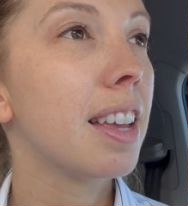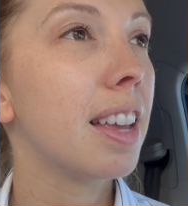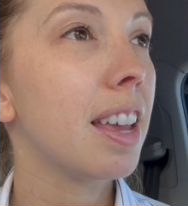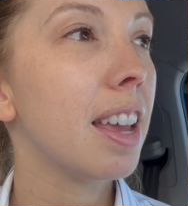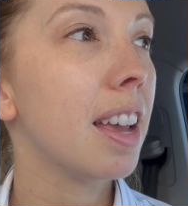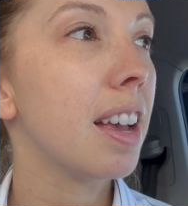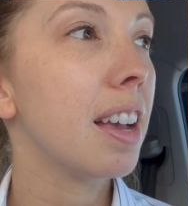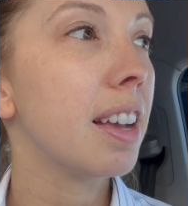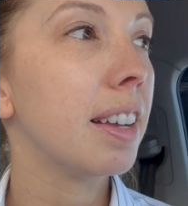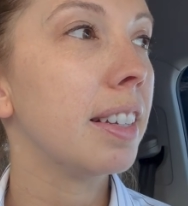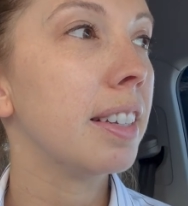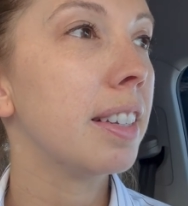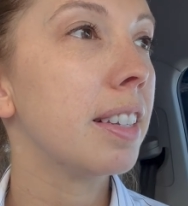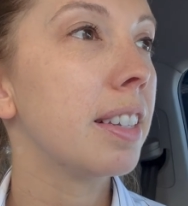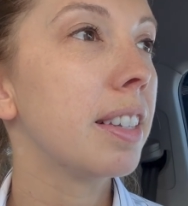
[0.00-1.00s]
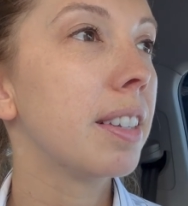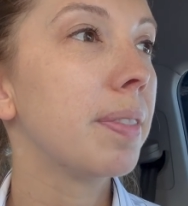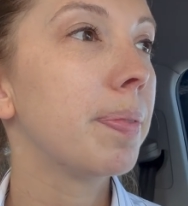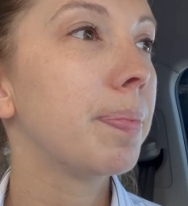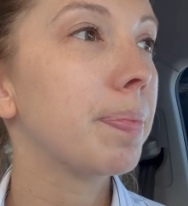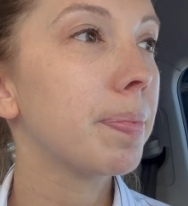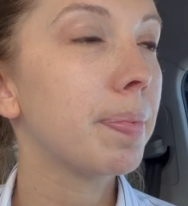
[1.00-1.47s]
And
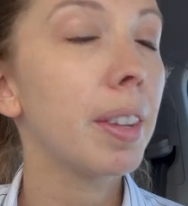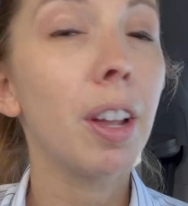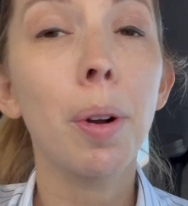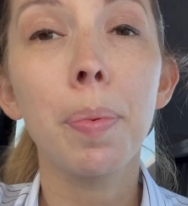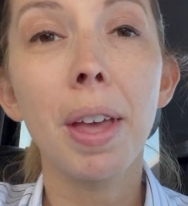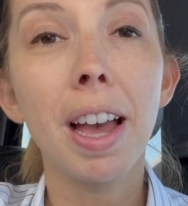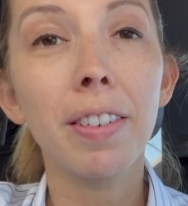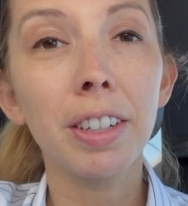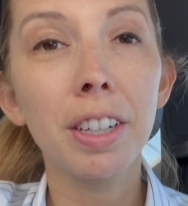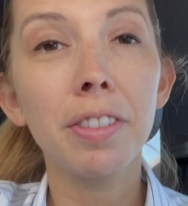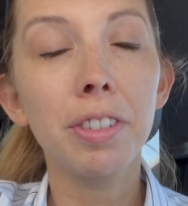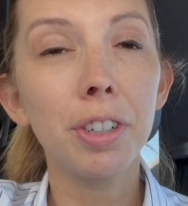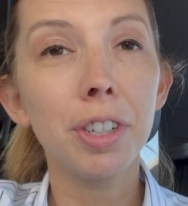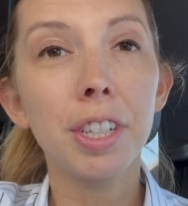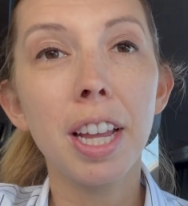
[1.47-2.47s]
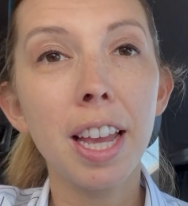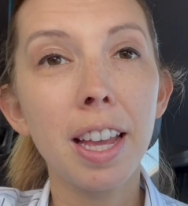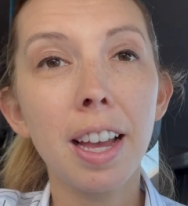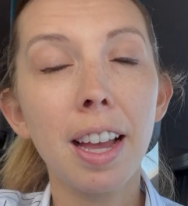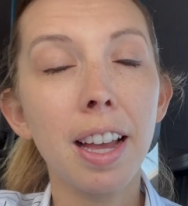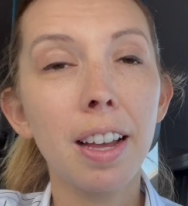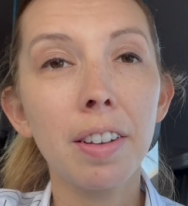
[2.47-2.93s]
I hope they have a good first day
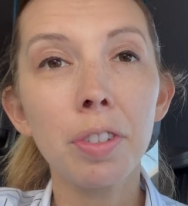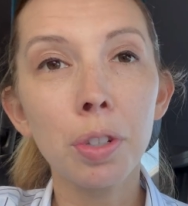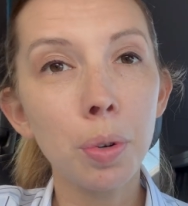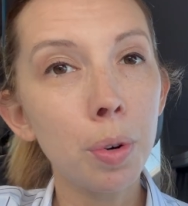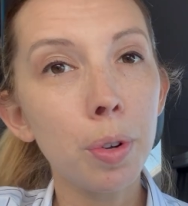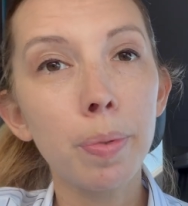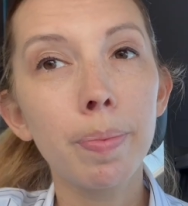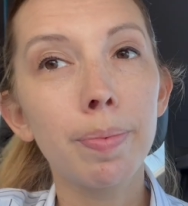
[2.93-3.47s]
of school.